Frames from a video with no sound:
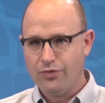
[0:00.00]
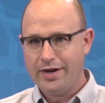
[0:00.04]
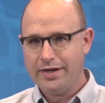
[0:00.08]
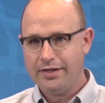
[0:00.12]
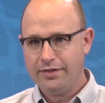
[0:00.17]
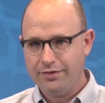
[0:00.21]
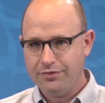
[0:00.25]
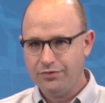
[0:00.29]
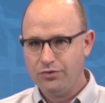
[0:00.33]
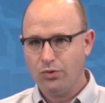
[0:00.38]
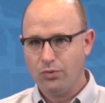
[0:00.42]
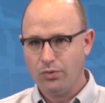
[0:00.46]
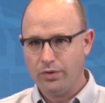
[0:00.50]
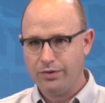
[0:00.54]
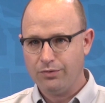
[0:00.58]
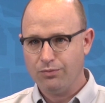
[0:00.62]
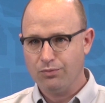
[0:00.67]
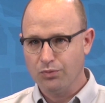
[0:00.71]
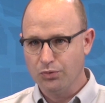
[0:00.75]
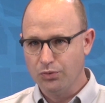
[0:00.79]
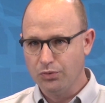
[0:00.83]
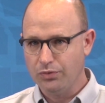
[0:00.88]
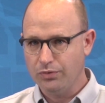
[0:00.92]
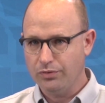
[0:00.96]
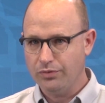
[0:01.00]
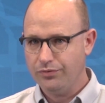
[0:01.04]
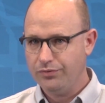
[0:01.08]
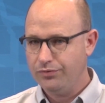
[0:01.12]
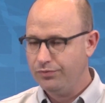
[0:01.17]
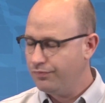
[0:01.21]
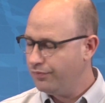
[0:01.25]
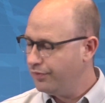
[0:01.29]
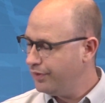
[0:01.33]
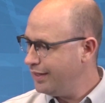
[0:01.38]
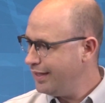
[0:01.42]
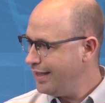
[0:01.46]
regulatory rules
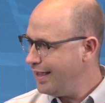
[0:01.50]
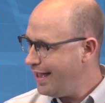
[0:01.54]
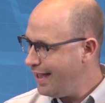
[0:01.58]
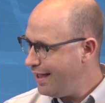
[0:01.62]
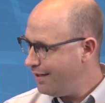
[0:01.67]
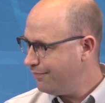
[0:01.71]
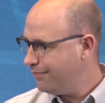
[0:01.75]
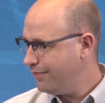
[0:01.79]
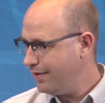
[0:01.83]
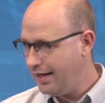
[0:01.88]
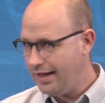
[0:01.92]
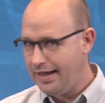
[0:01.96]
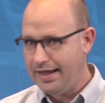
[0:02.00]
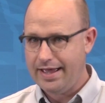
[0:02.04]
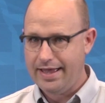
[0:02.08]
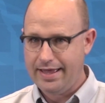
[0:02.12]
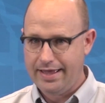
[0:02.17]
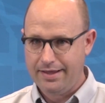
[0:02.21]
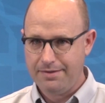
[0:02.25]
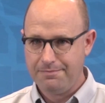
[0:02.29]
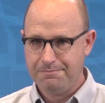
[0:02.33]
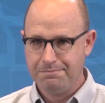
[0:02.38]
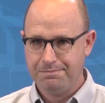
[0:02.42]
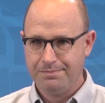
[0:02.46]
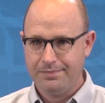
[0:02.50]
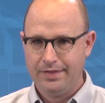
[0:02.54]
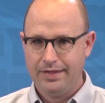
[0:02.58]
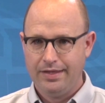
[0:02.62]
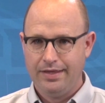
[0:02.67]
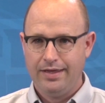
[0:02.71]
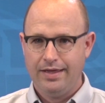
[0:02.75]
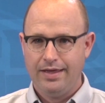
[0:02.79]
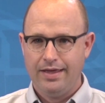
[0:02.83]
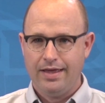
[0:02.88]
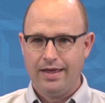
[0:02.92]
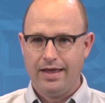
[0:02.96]
for the FAA.
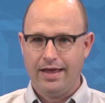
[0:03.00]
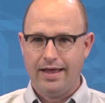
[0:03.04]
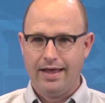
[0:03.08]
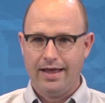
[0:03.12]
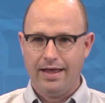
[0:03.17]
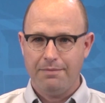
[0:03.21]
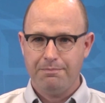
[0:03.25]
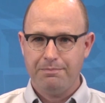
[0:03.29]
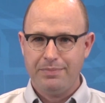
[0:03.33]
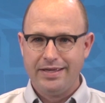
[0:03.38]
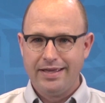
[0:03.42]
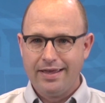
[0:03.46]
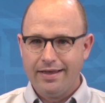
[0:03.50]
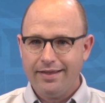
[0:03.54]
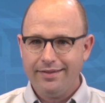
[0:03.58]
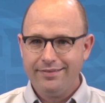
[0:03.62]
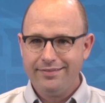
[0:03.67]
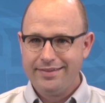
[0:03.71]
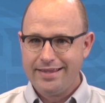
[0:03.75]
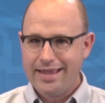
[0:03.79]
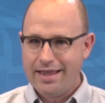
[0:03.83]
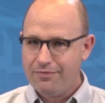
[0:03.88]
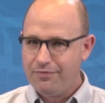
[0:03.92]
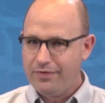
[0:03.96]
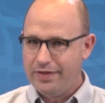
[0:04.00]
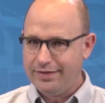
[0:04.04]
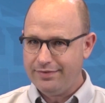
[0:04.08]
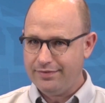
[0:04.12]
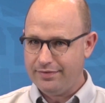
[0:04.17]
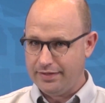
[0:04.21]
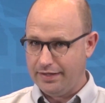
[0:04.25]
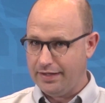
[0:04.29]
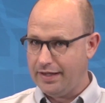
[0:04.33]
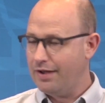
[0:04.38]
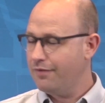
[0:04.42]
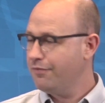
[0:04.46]
Because the FAA is
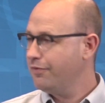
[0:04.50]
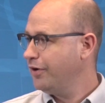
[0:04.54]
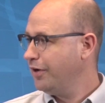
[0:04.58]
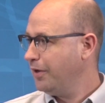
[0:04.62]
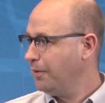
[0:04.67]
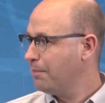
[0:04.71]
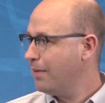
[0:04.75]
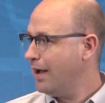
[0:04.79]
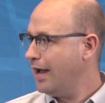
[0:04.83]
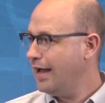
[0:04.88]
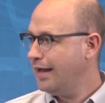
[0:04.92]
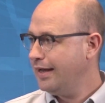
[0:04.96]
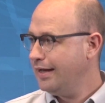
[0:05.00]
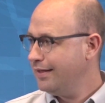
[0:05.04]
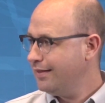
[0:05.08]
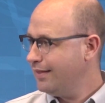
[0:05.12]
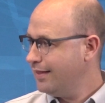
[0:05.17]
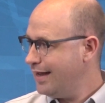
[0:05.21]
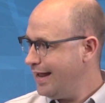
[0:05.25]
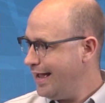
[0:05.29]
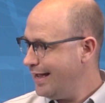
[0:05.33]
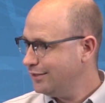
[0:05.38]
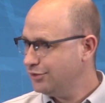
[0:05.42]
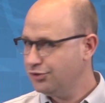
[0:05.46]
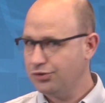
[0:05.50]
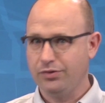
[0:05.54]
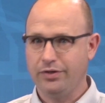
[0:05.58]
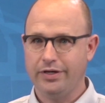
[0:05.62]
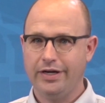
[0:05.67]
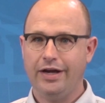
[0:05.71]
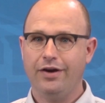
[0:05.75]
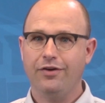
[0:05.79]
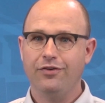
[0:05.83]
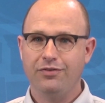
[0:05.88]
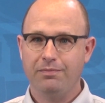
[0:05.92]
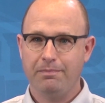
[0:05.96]
the governing body of the national
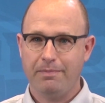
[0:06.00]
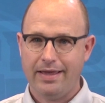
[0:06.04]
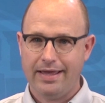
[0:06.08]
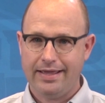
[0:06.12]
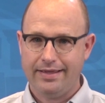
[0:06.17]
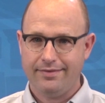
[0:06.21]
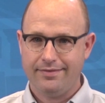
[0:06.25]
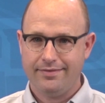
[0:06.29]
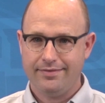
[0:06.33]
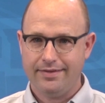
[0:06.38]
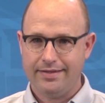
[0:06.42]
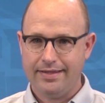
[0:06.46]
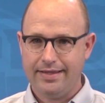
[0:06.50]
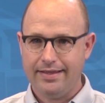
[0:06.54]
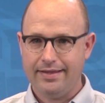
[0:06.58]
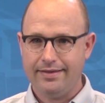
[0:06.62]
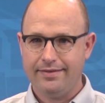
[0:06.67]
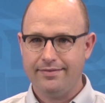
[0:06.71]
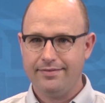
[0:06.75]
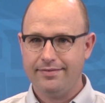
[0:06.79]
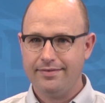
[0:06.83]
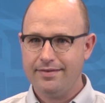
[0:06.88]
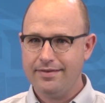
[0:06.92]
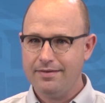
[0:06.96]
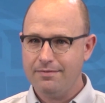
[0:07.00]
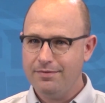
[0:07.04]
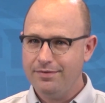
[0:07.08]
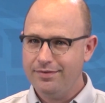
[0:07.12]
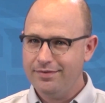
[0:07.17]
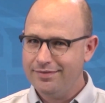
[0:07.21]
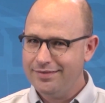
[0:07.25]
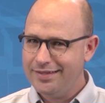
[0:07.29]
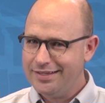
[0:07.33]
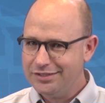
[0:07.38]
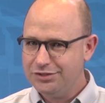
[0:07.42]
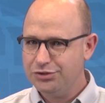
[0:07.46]
airspace, it's
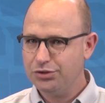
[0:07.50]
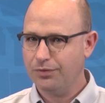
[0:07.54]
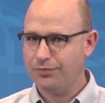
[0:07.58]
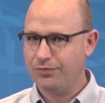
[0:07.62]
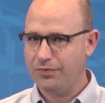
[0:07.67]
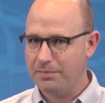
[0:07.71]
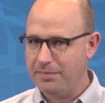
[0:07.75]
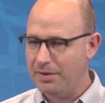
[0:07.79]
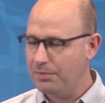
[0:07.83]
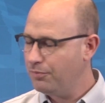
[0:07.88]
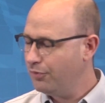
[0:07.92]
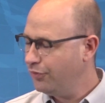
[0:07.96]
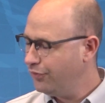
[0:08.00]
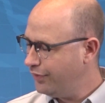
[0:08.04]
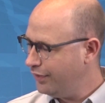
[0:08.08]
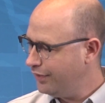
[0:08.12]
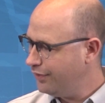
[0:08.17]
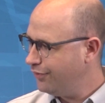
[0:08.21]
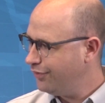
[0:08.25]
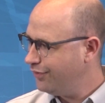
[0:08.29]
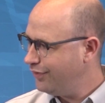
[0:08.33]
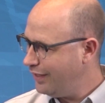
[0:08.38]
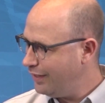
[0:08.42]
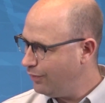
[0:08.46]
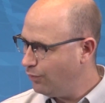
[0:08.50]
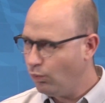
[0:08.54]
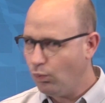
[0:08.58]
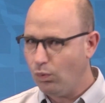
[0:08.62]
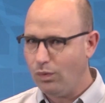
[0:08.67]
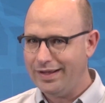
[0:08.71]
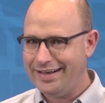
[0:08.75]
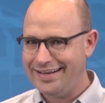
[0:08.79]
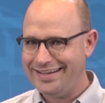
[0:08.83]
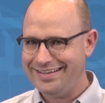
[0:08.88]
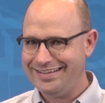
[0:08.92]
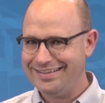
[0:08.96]
essential for members to understand
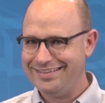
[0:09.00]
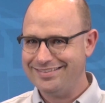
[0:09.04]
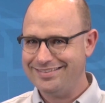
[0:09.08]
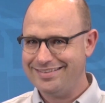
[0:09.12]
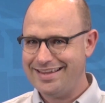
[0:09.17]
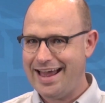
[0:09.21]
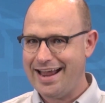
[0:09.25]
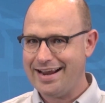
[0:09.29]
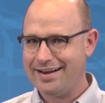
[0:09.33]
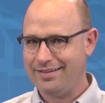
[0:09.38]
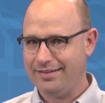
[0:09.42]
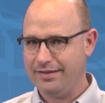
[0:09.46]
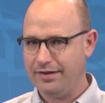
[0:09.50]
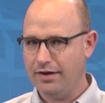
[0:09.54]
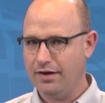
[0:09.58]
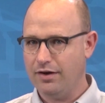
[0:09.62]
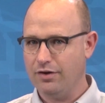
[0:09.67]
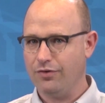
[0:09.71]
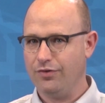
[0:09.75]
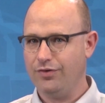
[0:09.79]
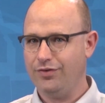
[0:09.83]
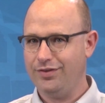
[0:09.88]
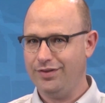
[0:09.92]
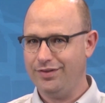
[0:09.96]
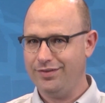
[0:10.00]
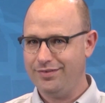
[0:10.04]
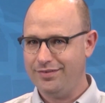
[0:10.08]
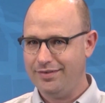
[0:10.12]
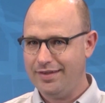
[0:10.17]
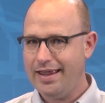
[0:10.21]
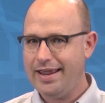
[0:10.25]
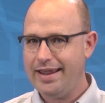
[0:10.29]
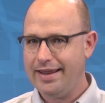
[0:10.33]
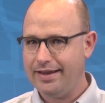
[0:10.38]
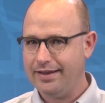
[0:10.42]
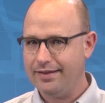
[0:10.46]
what exactly Congress is
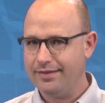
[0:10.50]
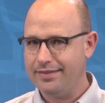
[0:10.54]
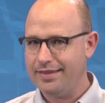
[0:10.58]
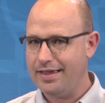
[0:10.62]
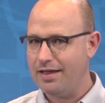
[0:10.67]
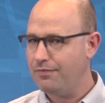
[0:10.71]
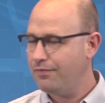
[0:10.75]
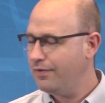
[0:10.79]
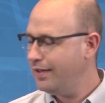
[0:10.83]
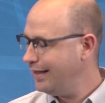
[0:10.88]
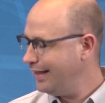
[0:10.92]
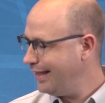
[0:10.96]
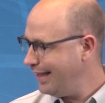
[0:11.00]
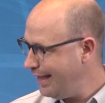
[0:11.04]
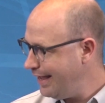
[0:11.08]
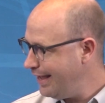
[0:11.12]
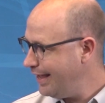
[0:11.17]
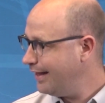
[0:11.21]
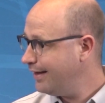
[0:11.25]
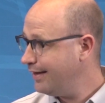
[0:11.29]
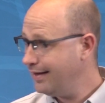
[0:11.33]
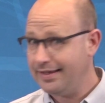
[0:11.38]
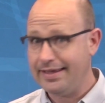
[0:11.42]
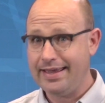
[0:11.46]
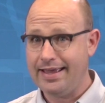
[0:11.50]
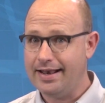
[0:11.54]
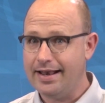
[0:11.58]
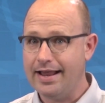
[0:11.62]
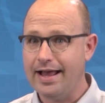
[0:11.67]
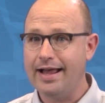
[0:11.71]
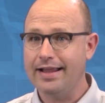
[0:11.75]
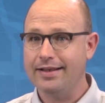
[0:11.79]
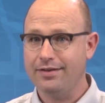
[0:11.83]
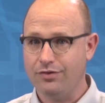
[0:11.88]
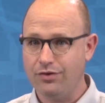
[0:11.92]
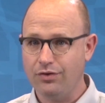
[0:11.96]
saying the FAA can and
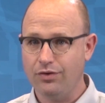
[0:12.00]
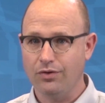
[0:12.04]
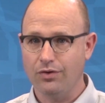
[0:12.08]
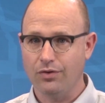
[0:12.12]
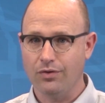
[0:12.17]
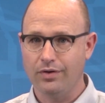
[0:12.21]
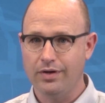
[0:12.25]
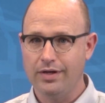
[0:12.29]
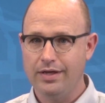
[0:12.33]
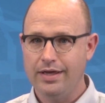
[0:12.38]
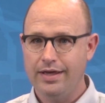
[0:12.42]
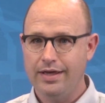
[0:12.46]
cannot do.